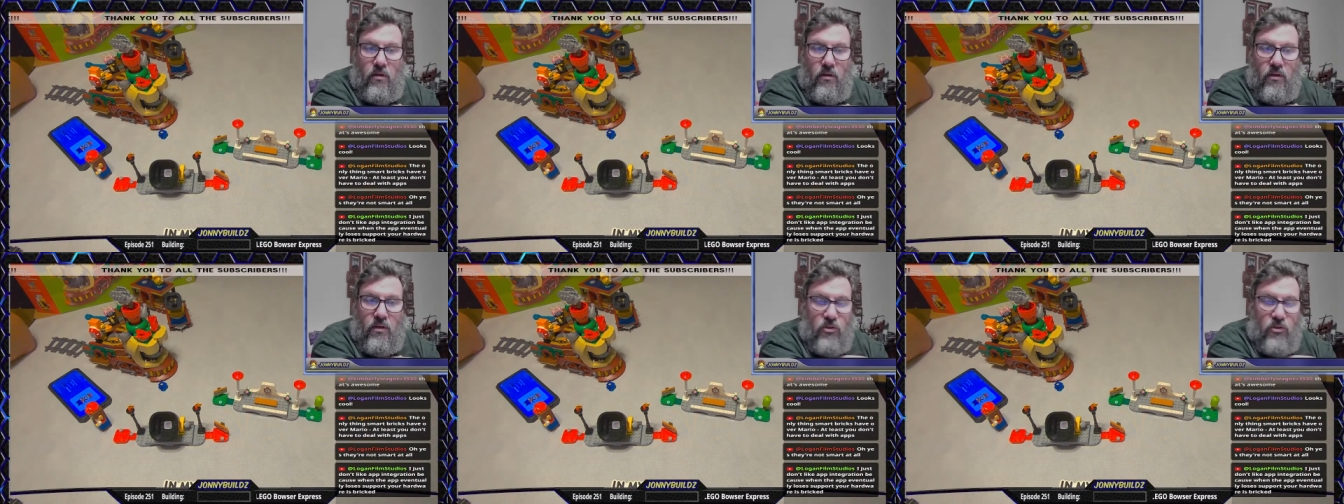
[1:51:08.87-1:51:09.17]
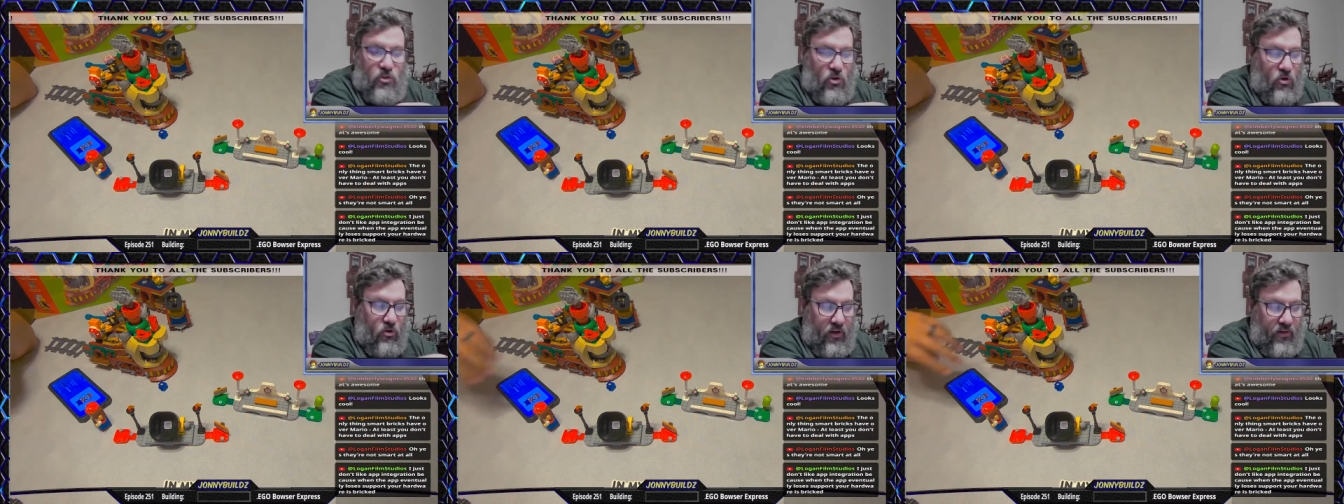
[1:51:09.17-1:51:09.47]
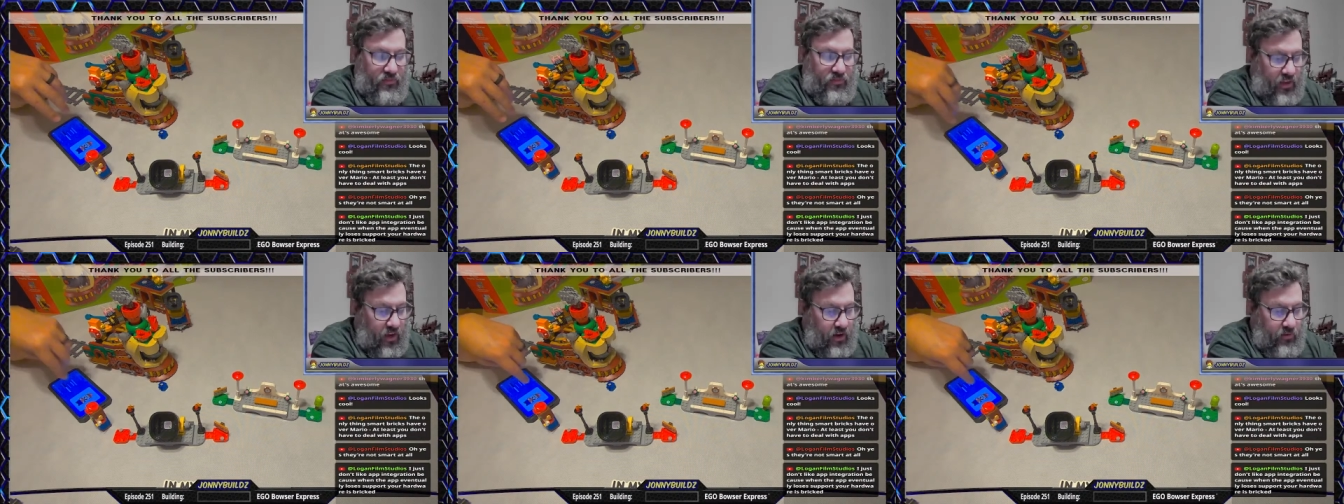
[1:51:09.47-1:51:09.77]
So if
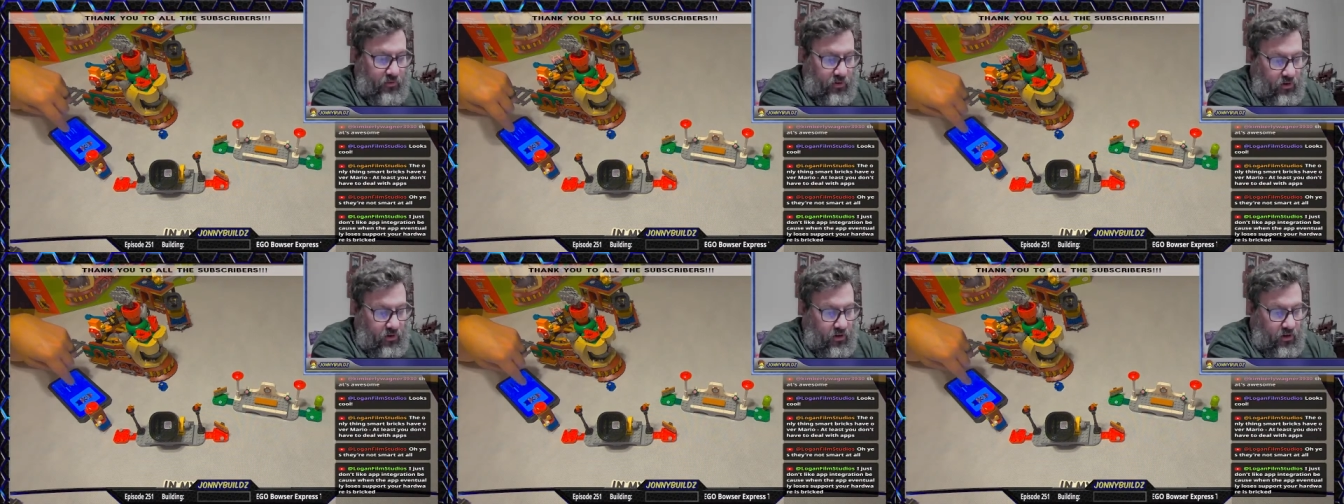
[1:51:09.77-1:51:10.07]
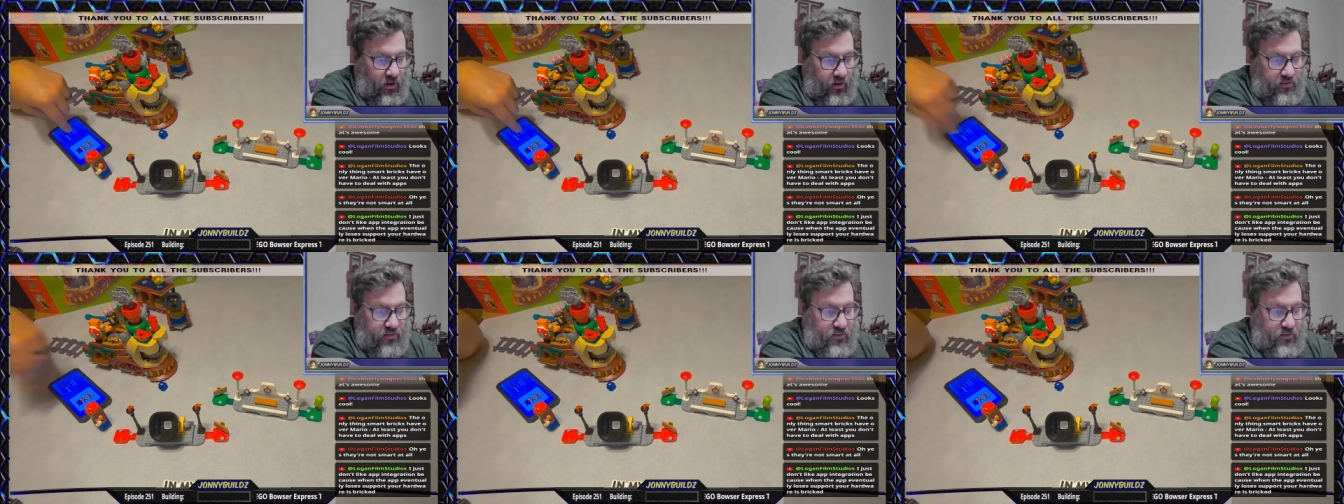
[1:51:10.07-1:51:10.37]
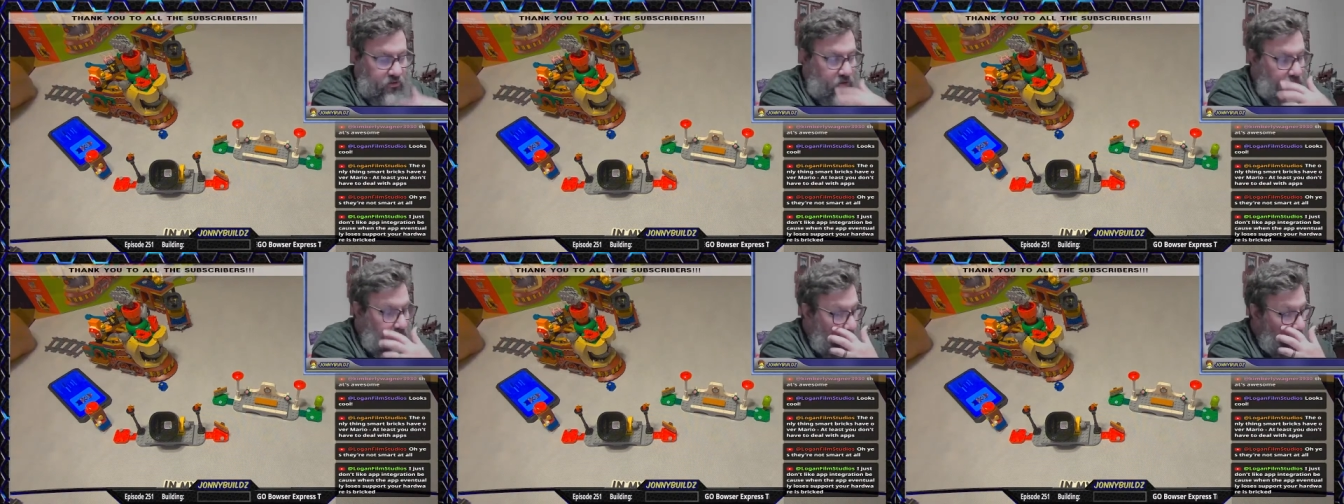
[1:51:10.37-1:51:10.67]
they ever
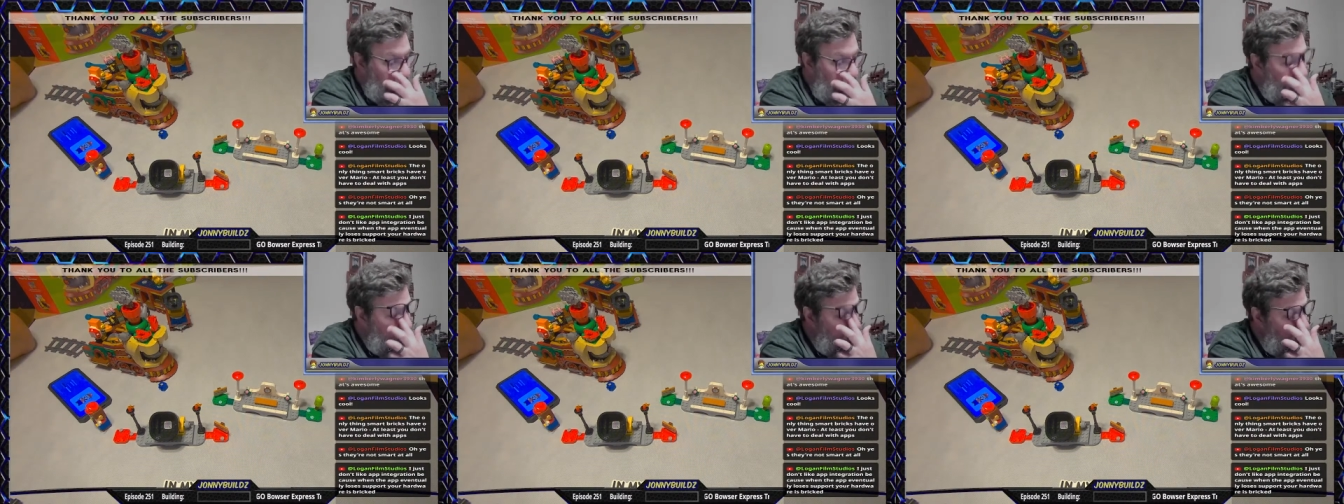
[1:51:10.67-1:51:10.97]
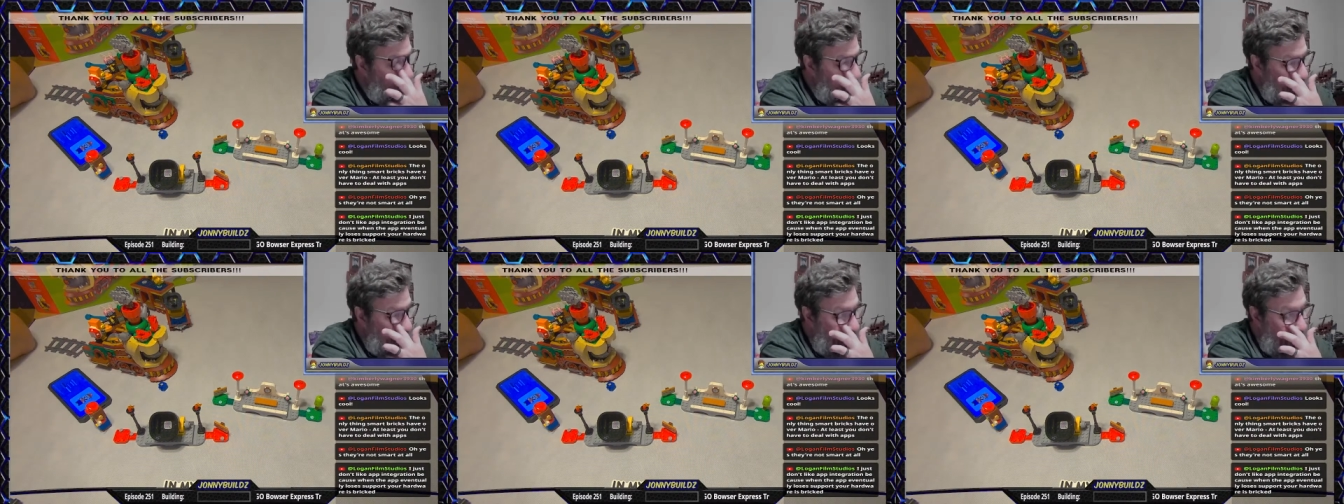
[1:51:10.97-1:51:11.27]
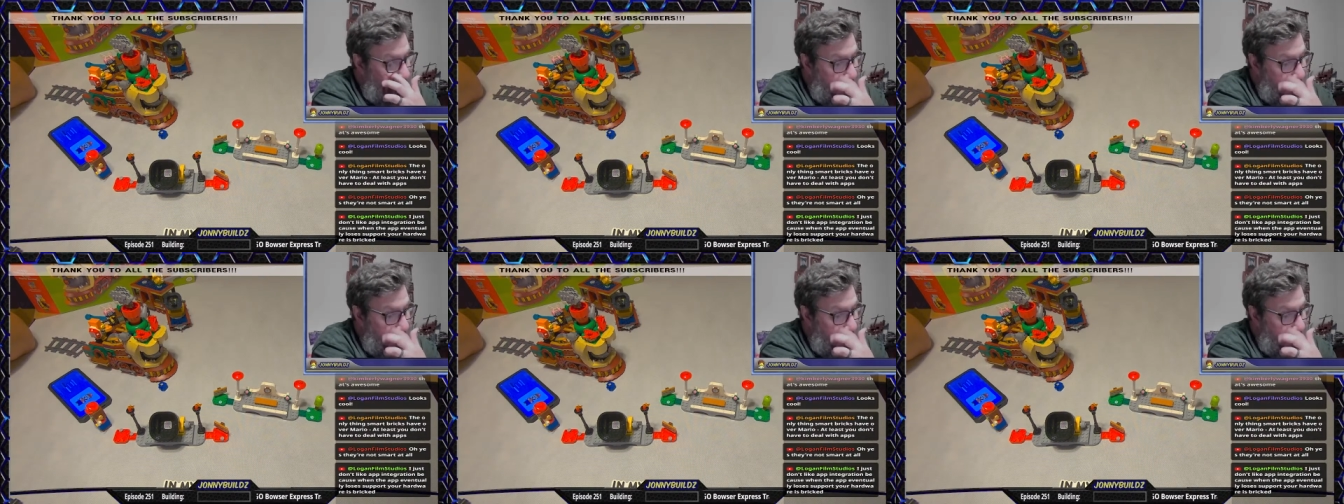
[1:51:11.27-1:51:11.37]
don't support the app,